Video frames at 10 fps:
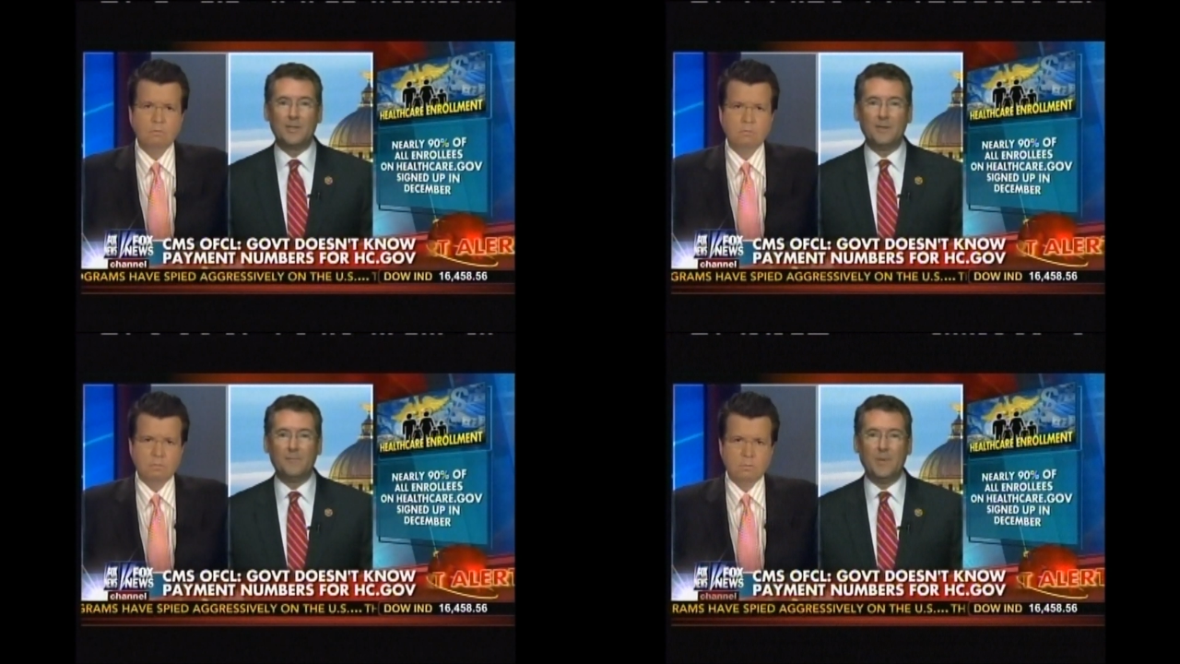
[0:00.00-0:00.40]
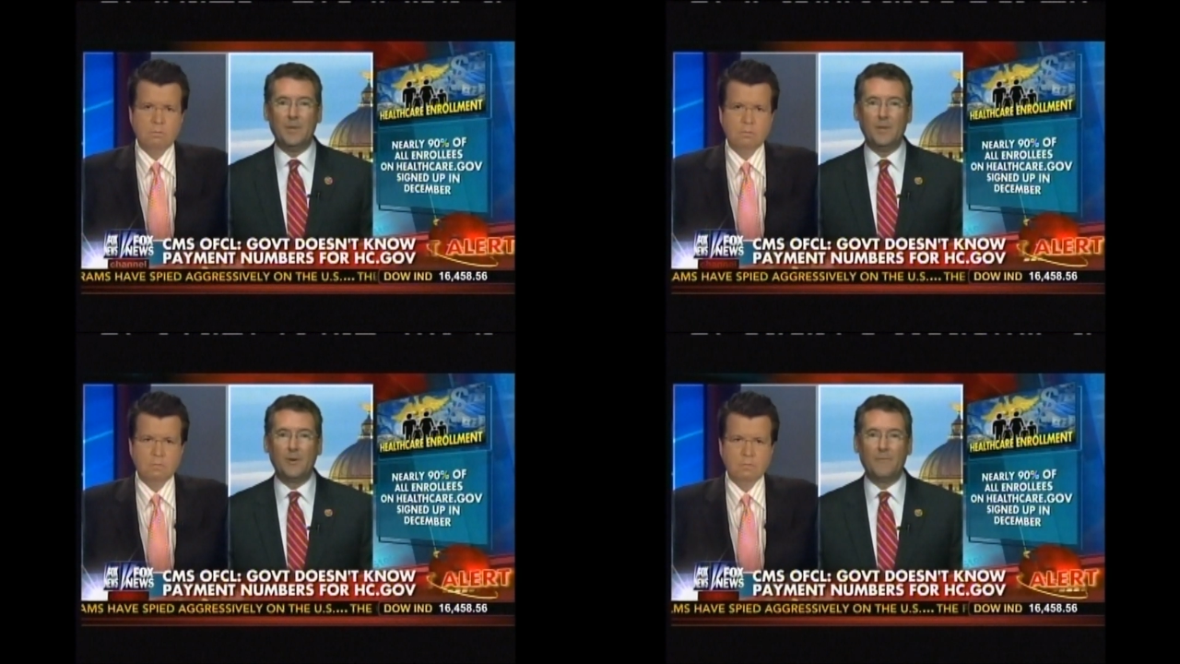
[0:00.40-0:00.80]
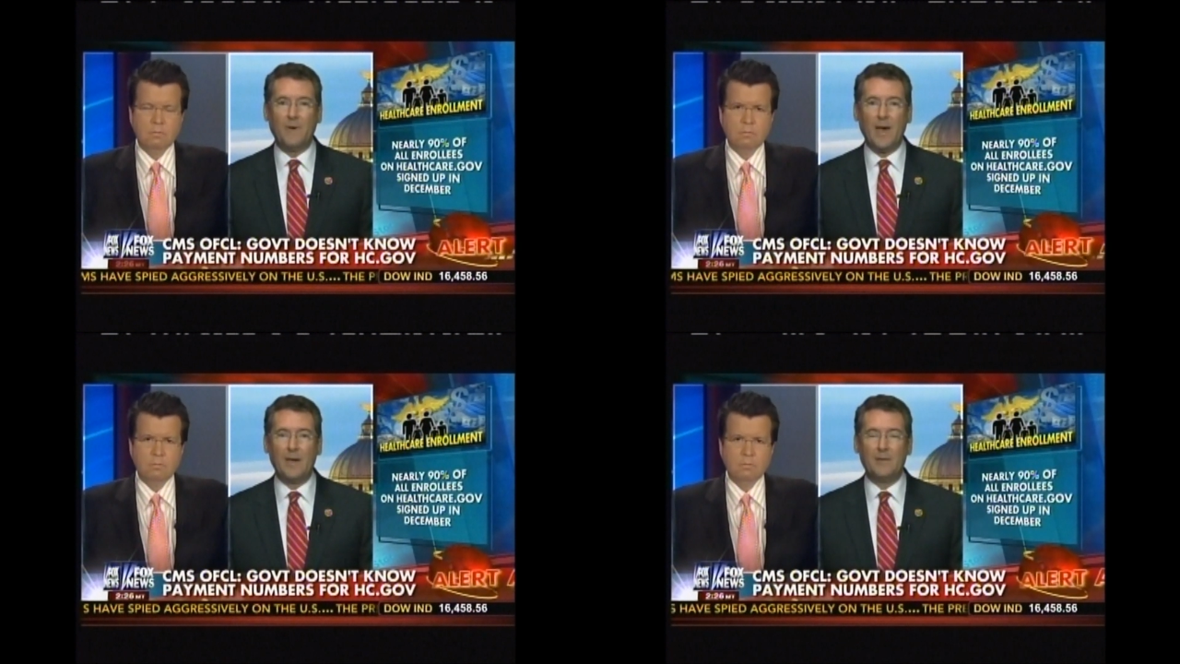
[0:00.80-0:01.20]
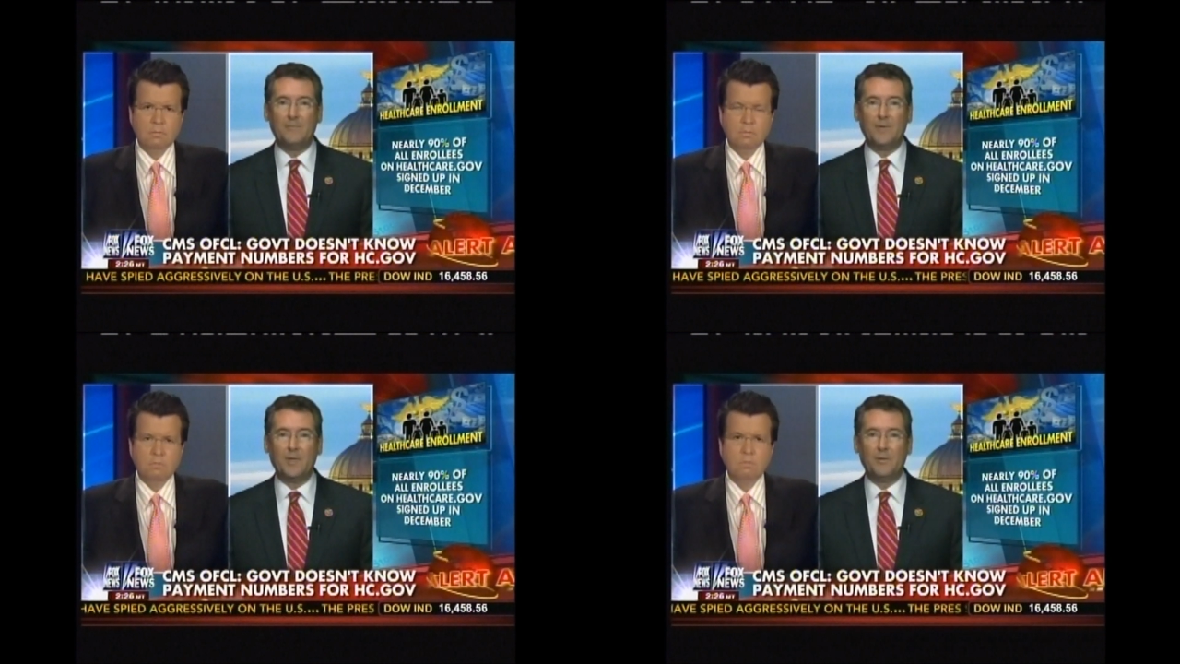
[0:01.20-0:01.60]
Speaker 1: and have been notified of
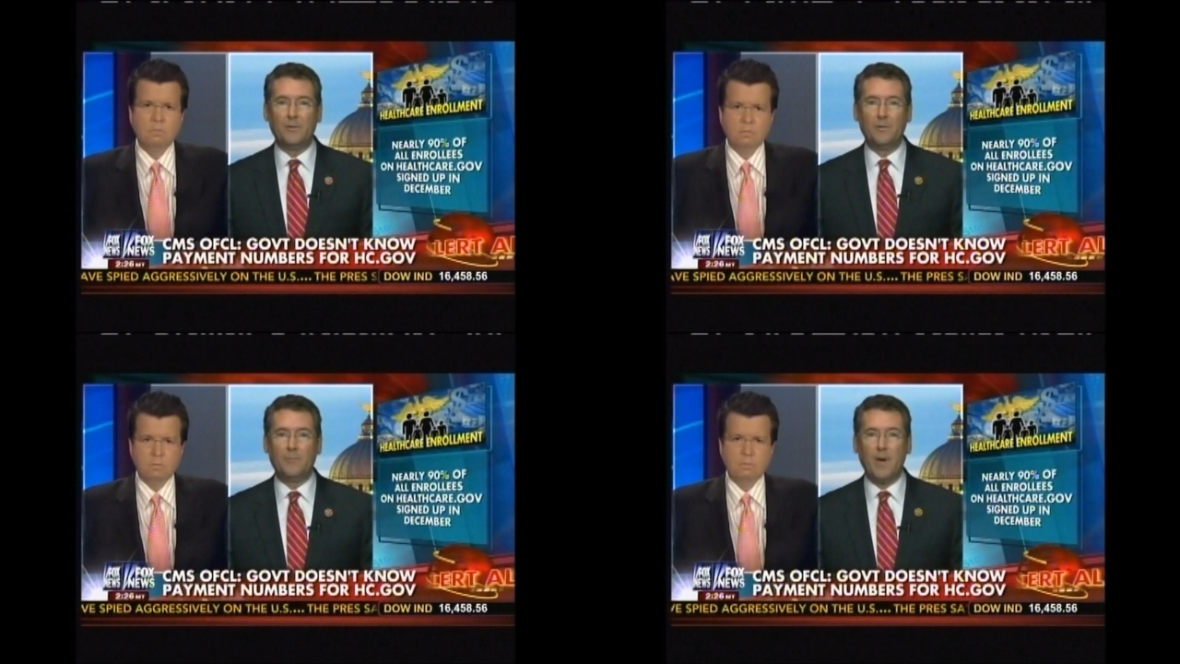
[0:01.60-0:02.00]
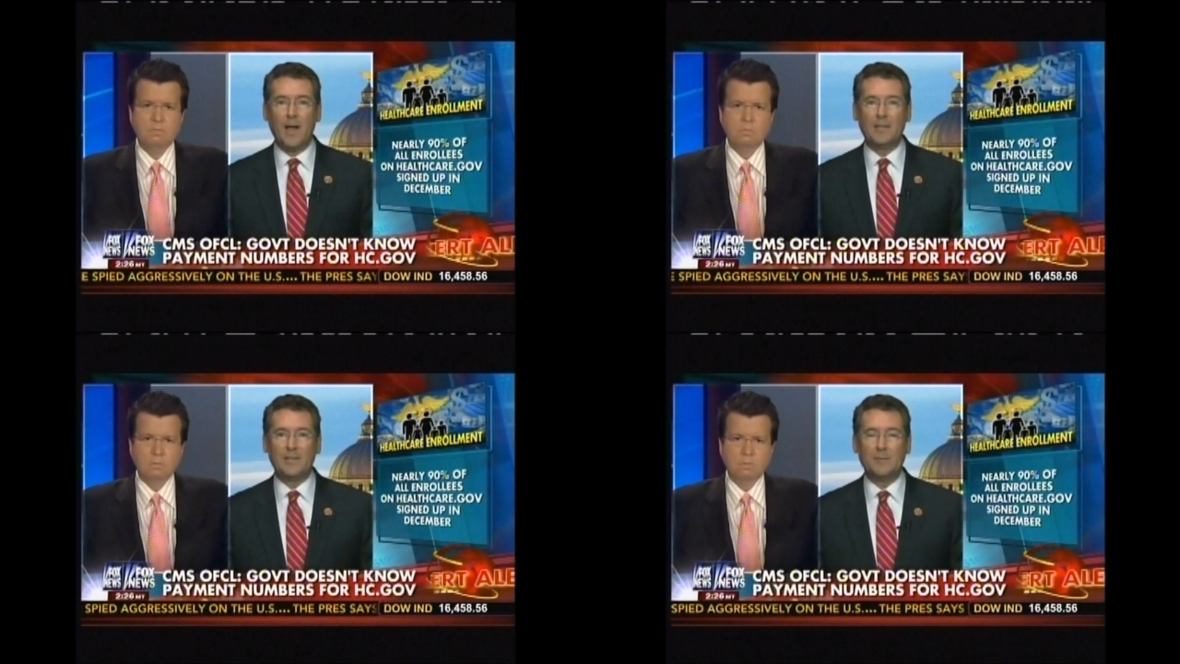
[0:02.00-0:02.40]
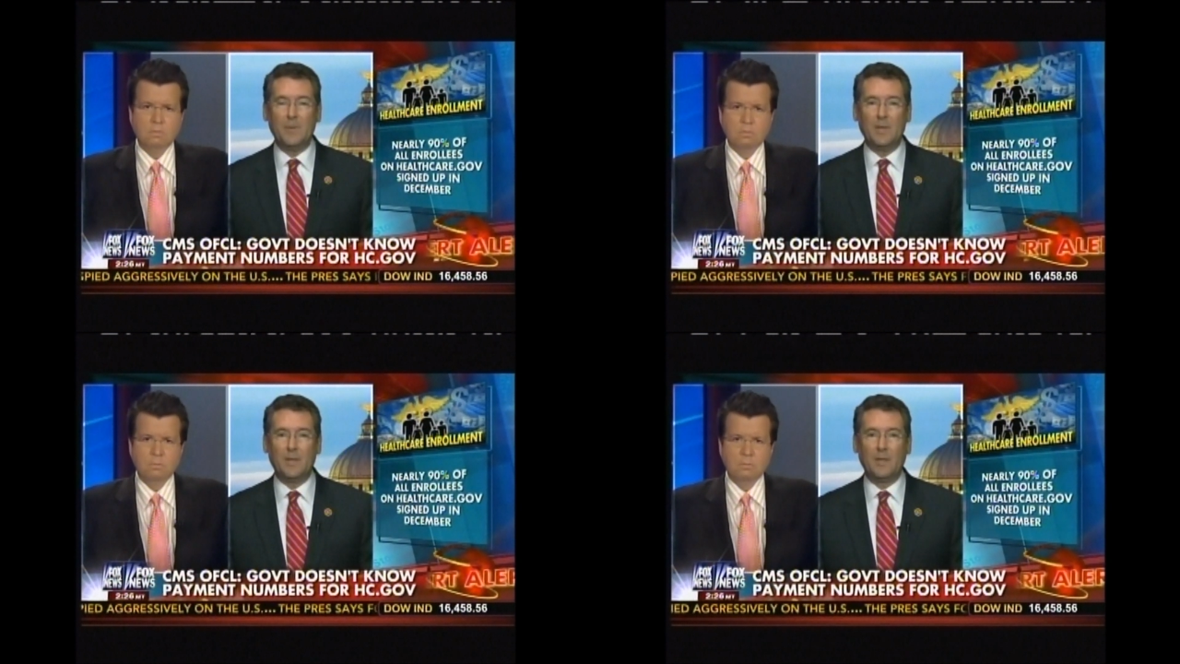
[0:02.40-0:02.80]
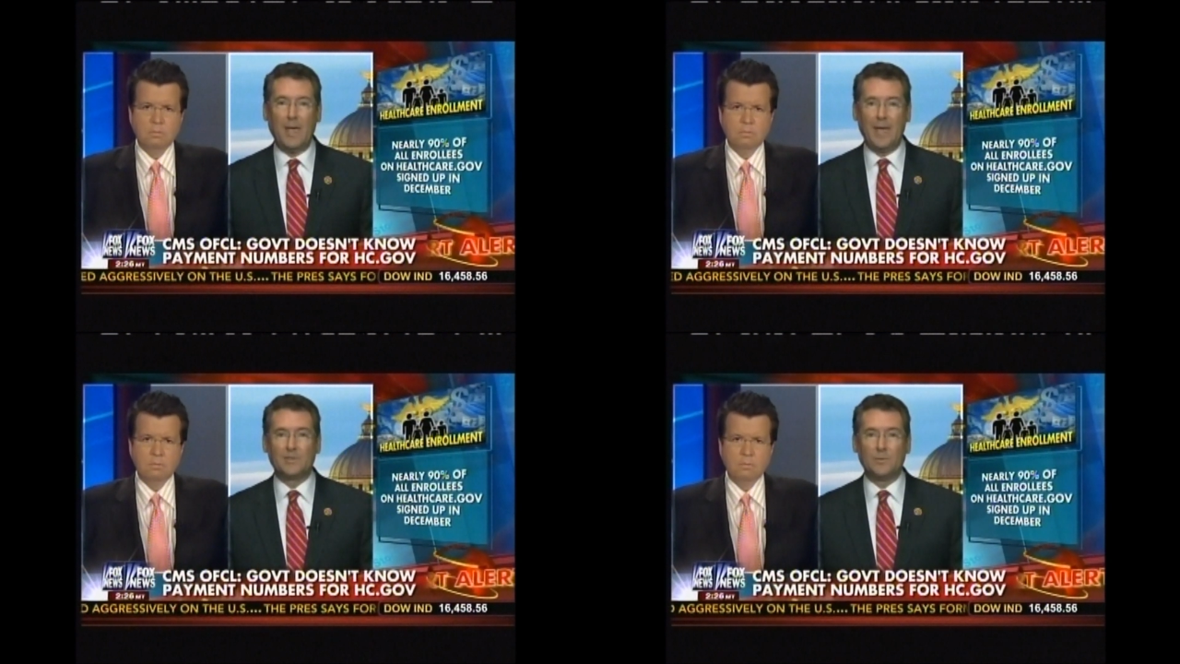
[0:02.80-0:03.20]
either their policy being
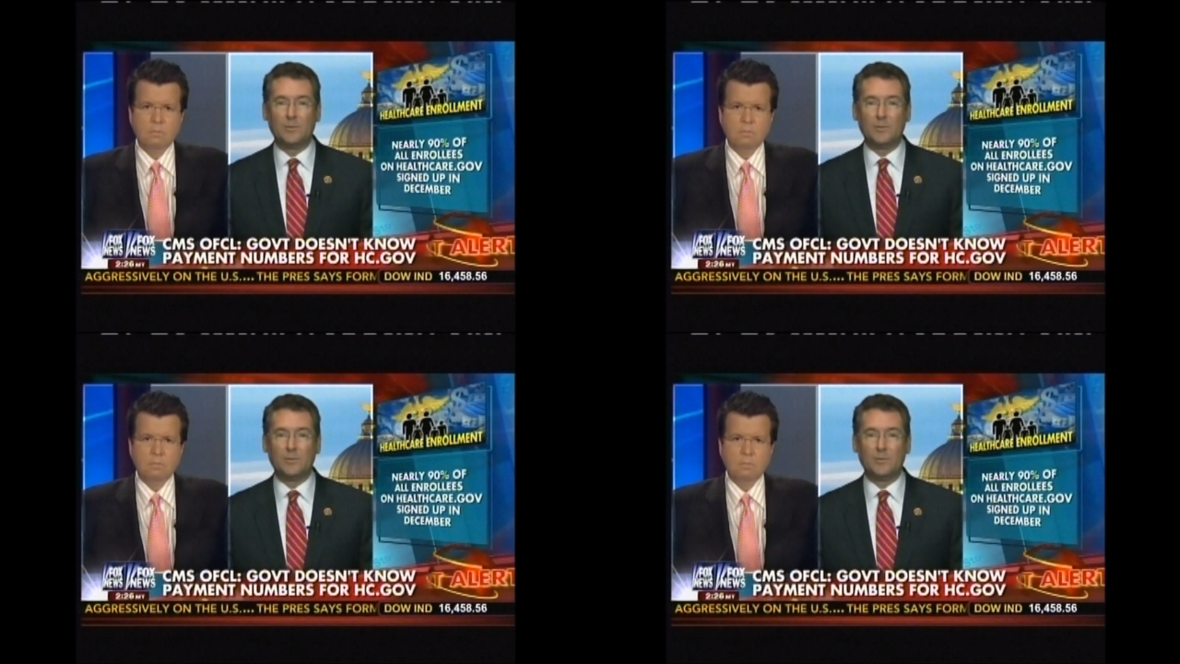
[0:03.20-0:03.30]
canceled,